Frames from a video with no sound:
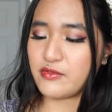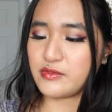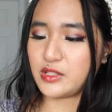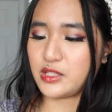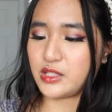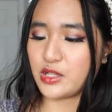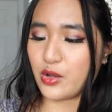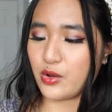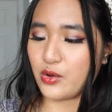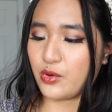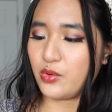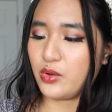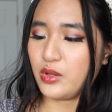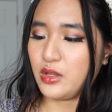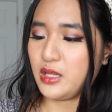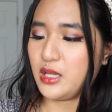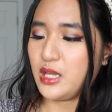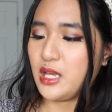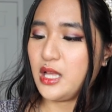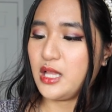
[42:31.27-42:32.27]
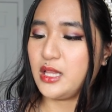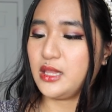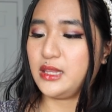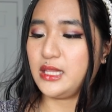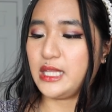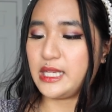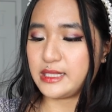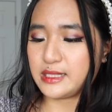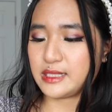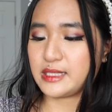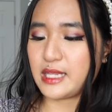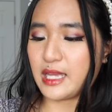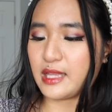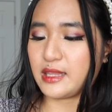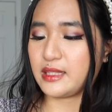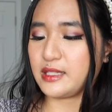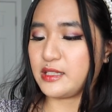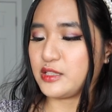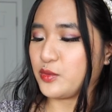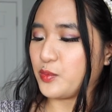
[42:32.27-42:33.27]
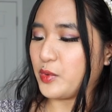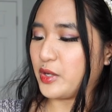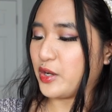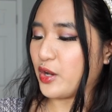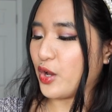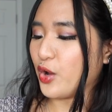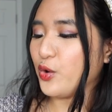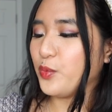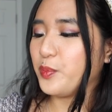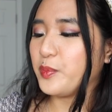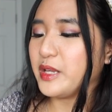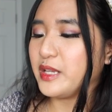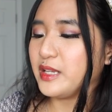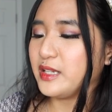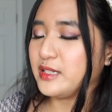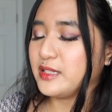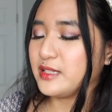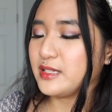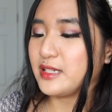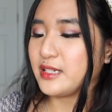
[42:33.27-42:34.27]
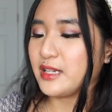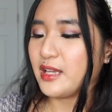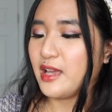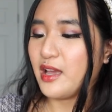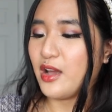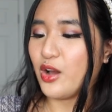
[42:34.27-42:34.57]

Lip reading: So let's get this one opened.